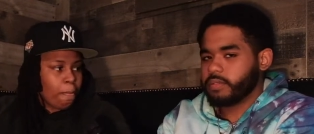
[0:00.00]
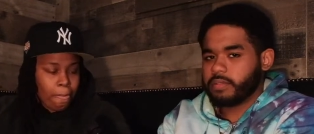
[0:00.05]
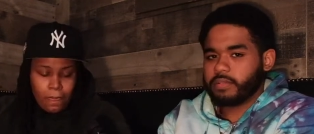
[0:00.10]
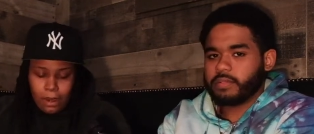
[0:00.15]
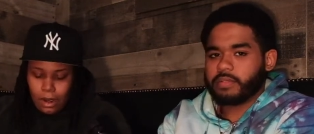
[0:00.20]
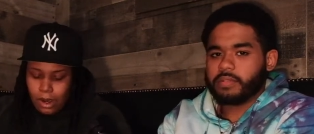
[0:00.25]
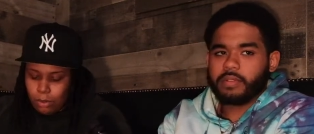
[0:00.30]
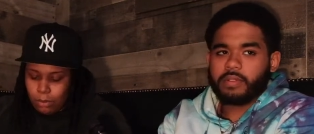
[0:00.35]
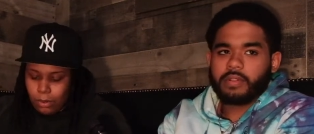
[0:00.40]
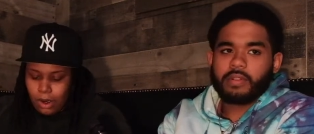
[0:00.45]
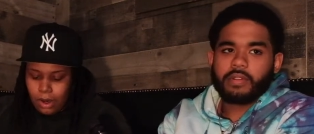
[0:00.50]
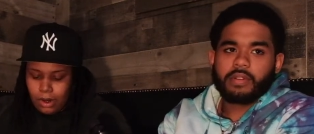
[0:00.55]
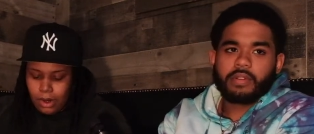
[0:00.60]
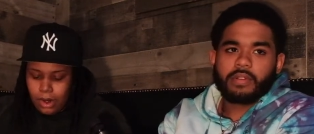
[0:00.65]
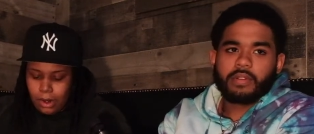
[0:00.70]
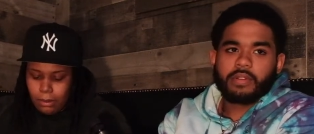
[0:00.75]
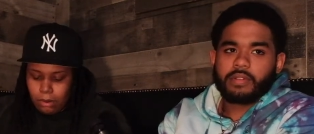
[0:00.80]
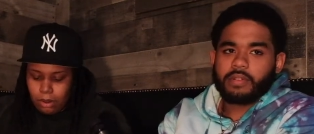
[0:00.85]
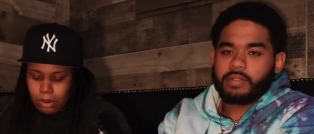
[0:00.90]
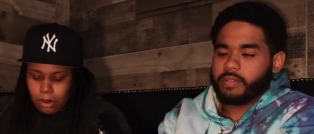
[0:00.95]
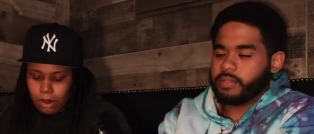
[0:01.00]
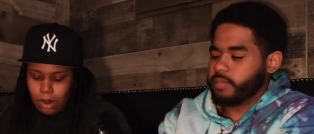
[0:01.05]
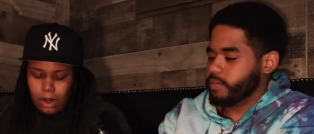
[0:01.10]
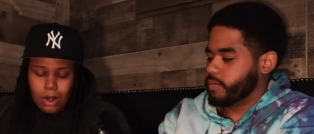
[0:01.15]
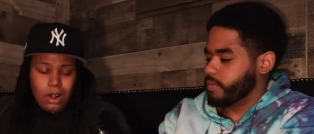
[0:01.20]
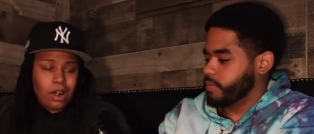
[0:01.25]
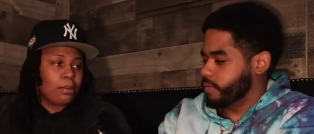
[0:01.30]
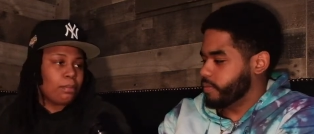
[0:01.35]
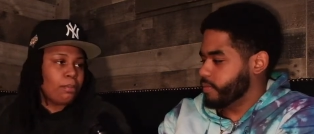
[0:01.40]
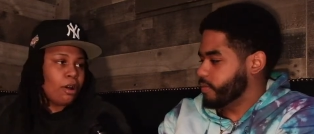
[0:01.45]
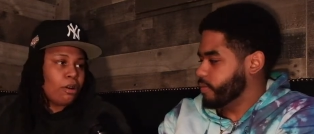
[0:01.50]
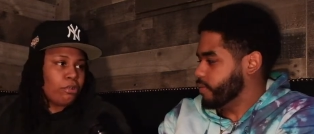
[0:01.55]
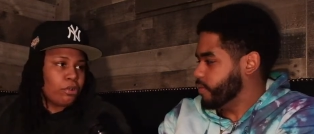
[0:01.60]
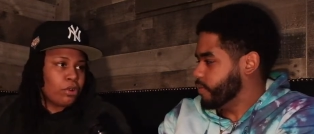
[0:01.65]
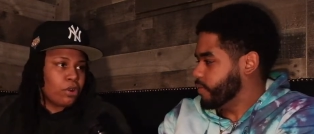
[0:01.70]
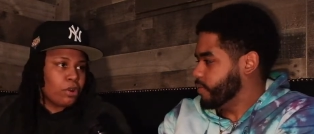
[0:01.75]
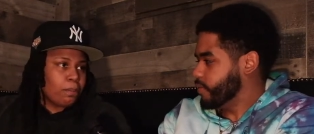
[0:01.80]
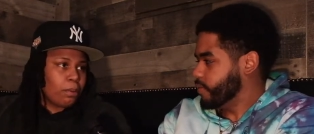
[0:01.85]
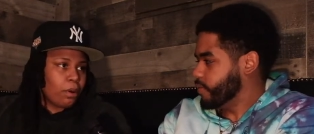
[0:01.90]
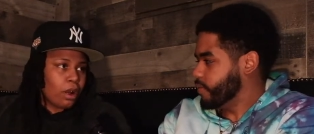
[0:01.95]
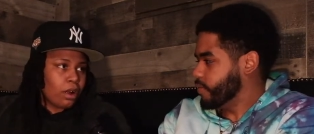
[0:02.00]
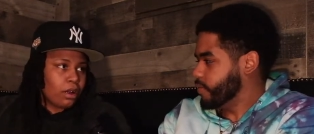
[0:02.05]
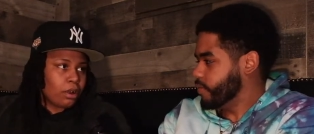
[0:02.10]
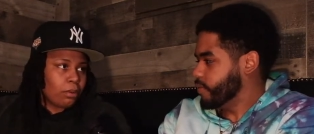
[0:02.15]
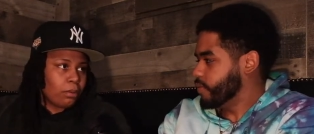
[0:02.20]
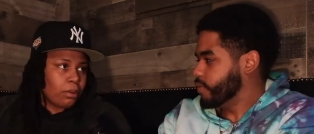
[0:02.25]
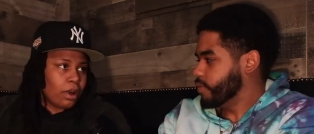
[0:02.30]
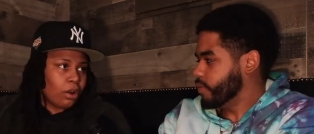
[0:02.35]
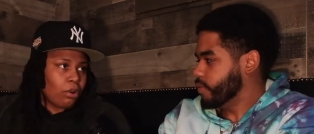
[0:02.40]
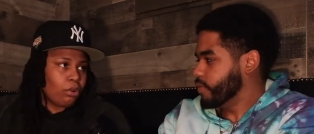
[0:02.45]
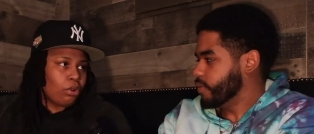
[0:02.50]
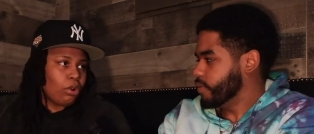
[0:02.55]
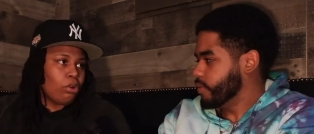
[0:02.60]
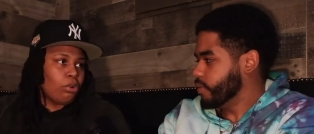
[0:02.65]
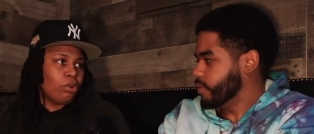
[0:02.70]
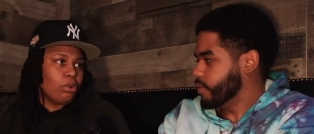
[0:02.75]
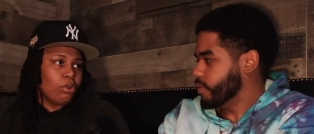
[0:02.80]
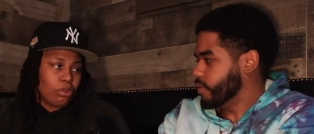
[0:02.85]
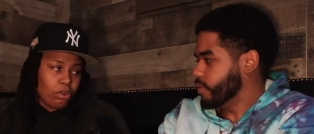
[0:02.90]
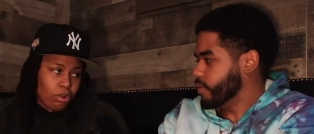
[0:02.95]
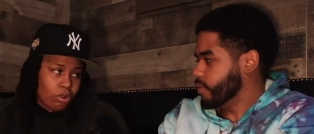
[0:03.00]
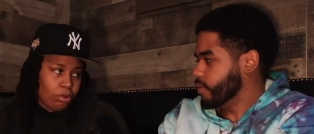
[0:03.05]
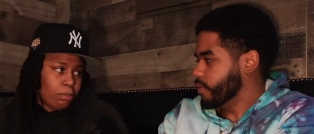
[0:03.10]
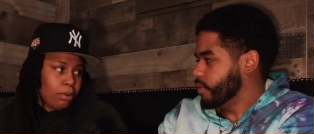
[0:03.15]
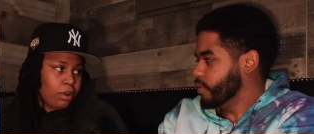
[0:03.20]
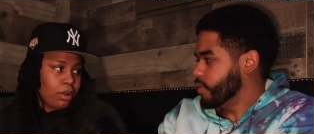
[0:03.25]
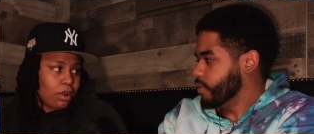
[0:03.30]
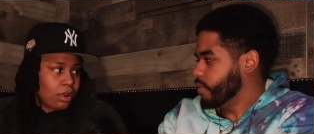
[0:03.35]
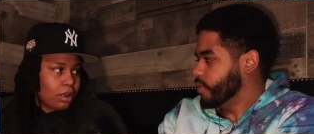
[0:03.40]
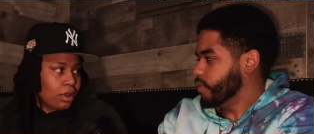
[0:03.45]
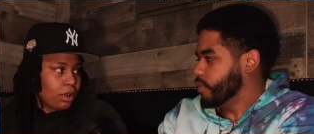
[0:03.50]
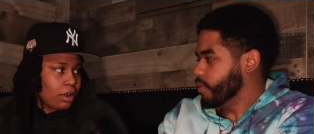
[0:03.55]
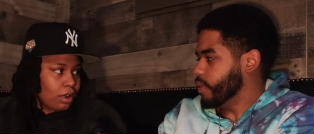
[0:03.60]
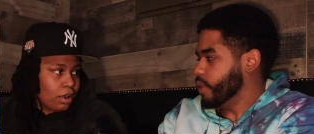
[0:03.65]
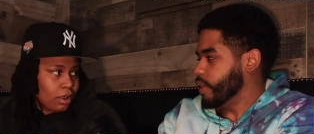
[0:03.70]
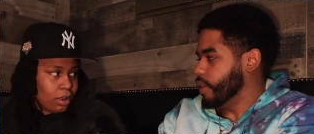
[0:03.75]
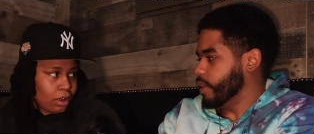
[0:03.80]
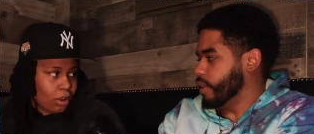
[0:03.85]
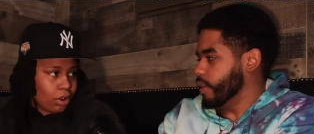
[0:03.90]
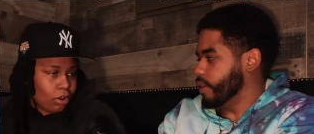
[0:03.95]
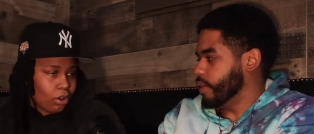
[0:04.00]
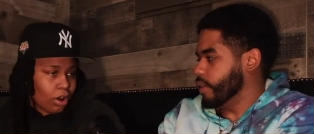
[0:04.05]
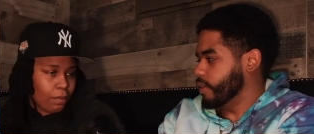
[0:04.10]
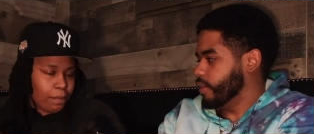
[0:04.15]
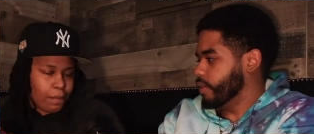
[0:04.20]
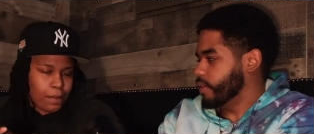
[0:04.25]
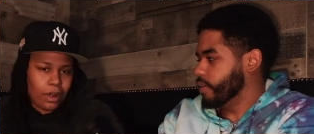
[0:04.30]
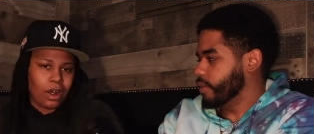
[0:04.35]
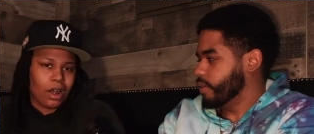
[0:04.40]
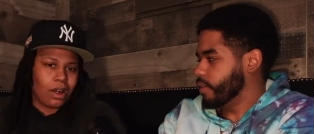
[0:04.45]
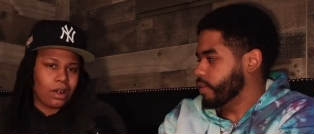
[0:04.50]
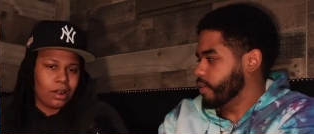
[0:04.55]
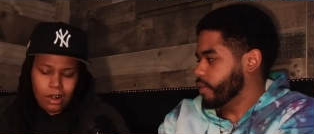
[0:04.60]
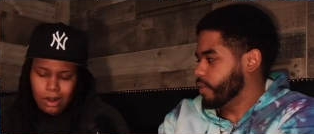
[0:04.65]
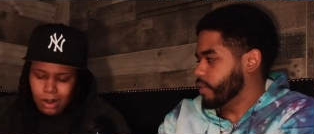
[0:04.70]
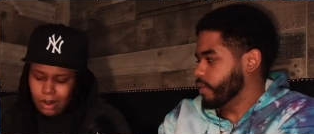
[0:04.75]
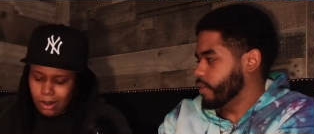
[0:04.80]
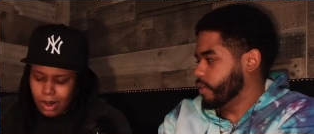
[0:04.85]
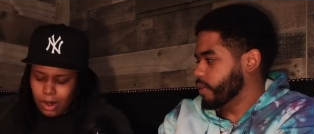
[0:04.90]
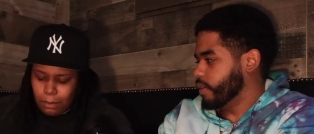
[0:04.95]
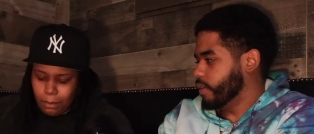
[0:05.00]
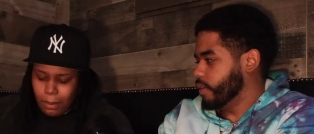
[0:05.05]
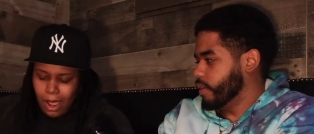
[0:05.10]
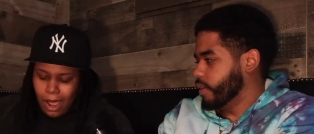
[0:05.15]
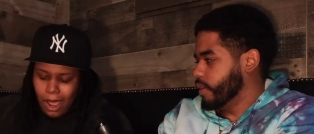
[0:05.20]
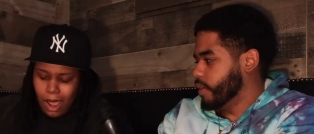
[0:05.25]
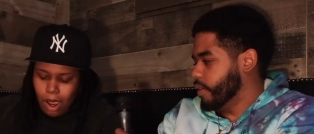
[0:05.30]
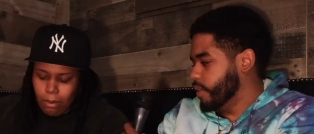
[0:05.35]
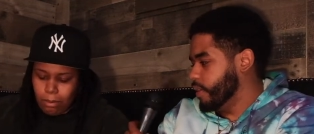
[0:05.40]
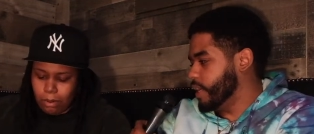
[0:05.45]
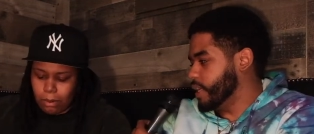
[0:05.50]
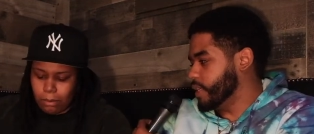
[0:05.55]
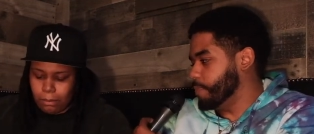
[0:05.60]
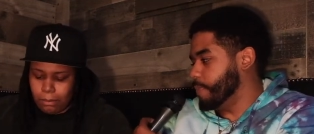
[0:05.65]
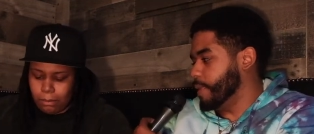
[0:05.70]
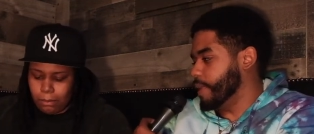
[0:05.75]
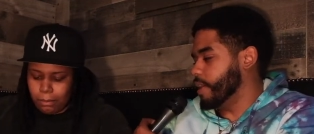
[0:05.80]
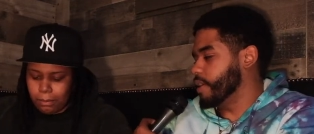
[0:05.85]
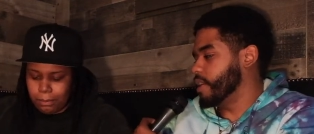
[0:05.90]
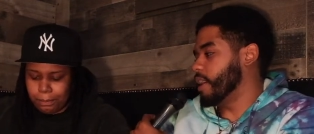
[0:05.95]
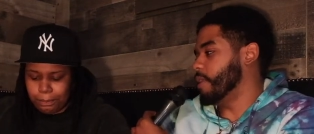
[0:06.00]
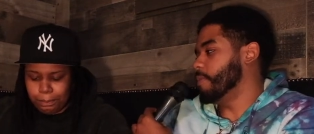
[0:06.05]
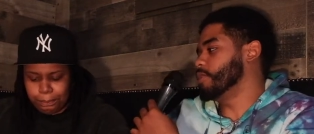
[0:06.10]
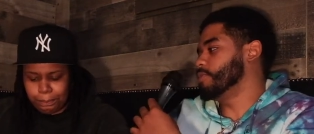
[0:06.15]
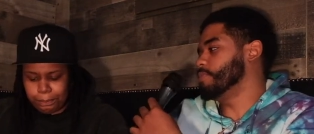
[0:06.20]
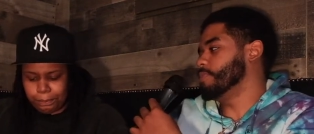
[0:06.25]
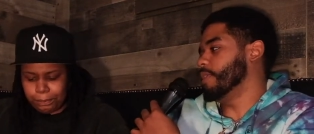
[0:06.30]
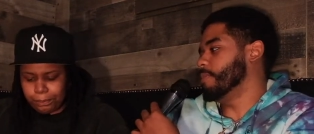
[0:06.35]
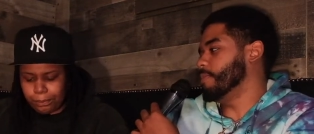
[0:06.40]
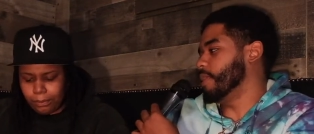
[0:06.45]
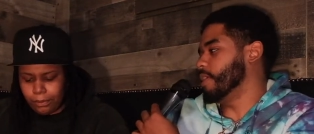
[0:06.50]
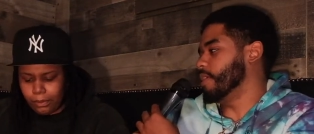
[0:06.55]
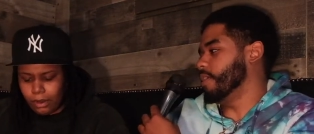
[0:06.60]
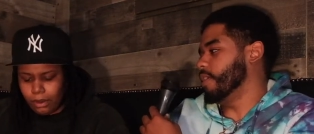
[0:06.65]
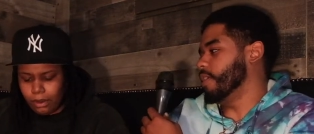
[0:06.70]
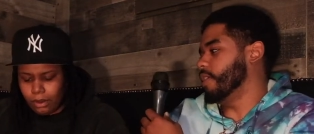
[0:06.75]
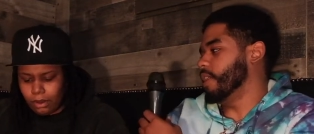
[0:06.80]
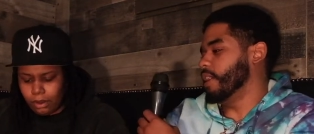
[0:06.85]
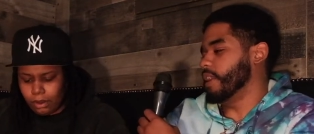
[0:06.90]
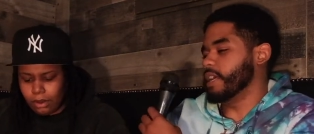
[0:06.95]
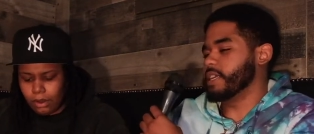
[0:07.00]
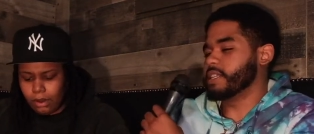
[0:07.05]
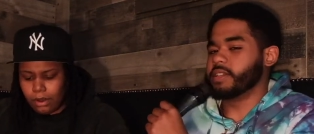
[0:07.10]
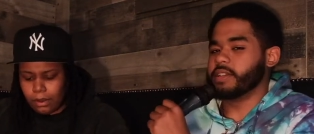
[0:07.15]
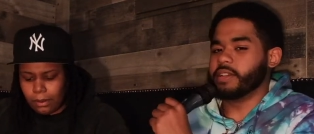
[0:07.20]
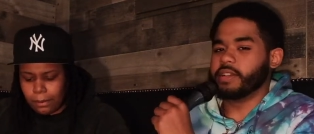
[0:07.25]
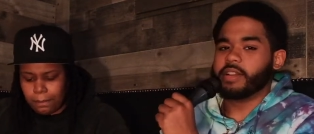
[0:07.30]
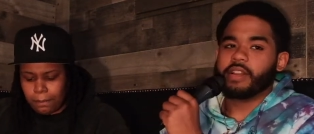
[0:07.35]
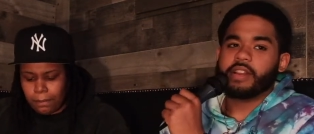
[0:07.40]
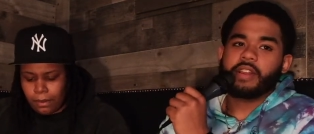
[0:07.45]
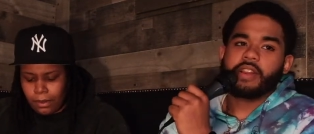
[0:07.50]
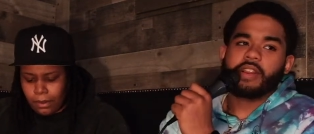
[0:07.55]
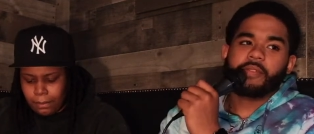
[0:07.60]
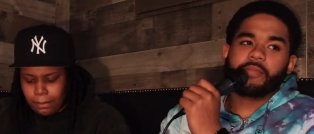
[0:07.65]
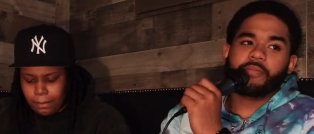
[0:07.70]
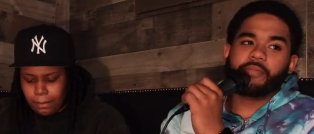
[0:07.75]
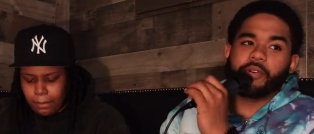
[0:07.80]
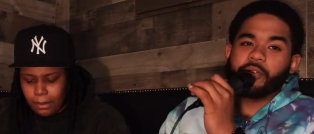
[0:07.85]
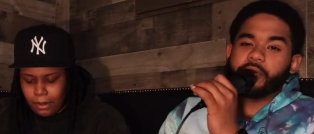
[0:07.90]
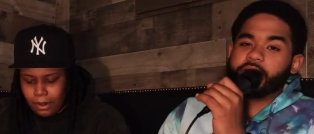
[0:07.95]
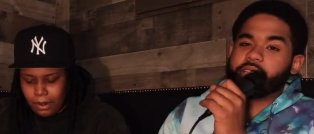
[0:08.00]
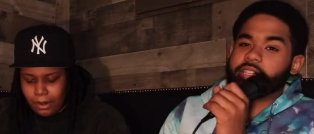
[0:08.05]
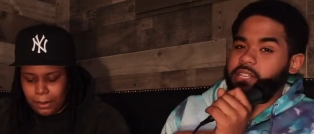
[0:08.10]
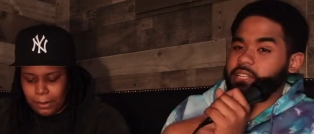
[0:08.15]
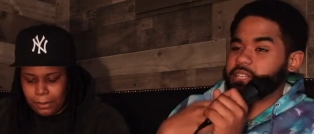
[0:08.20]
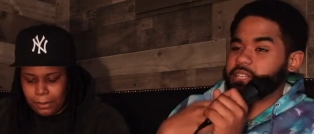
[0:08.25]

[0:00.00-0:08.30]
Speaker 1: that's why I named it that. And it's my first project without no YouTube beats. Yeah. So I felt like it's my album.
Speaker 2: That's a big accomplishment. I'm not gonna lie. That's a, bro. This is a